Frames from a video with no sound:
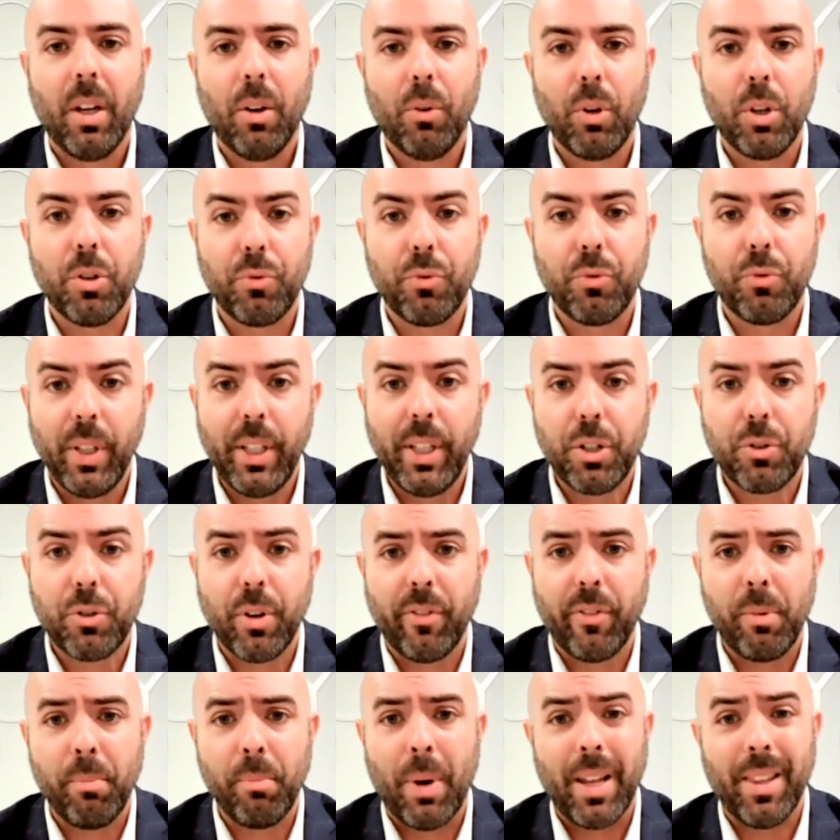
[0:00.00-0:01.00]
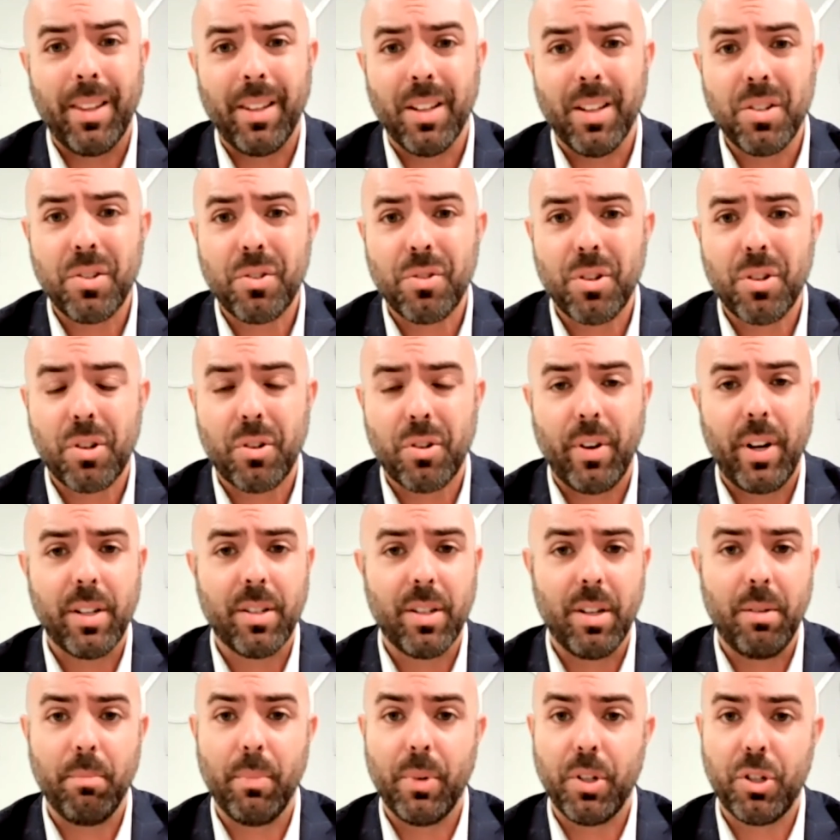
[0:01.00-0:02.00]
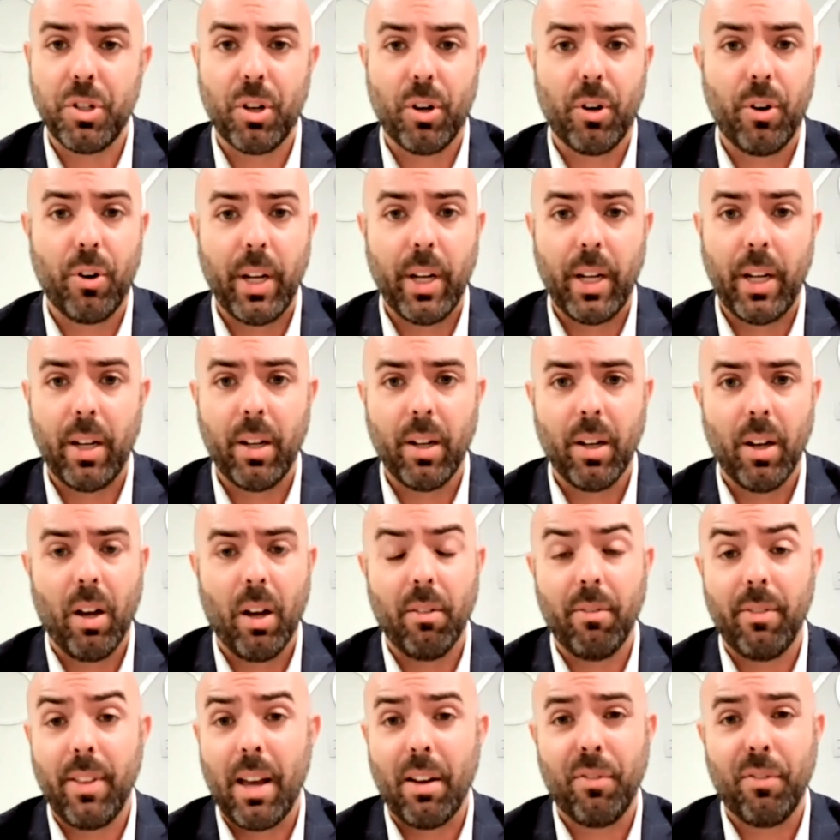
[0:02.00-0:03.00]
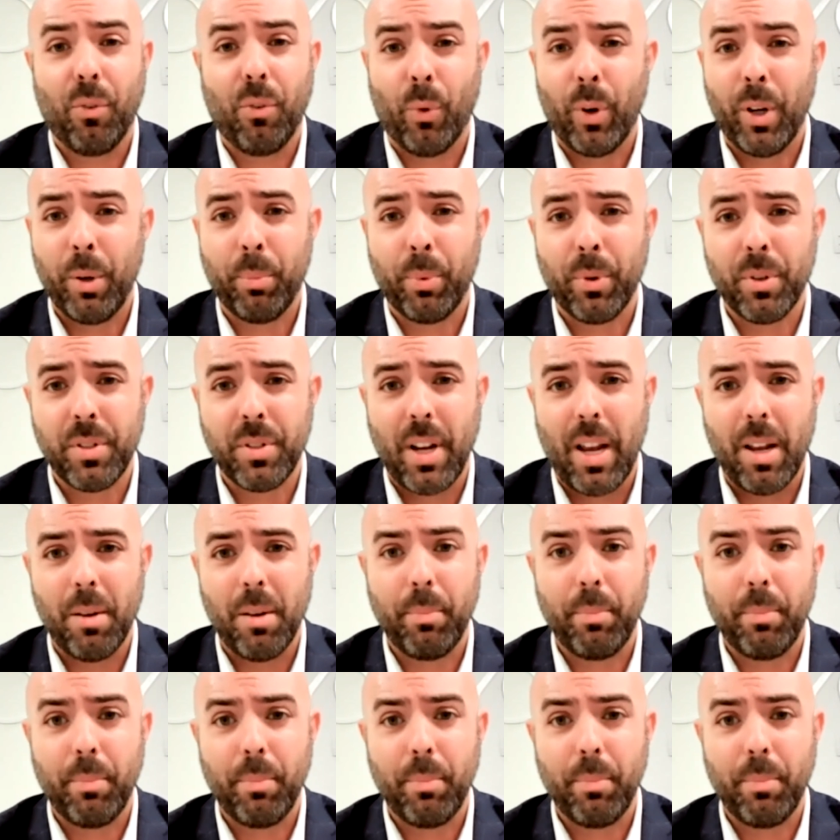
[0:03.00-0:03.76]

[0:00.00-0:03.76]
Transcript: is really driven by the interest rates and maturity of that 40%,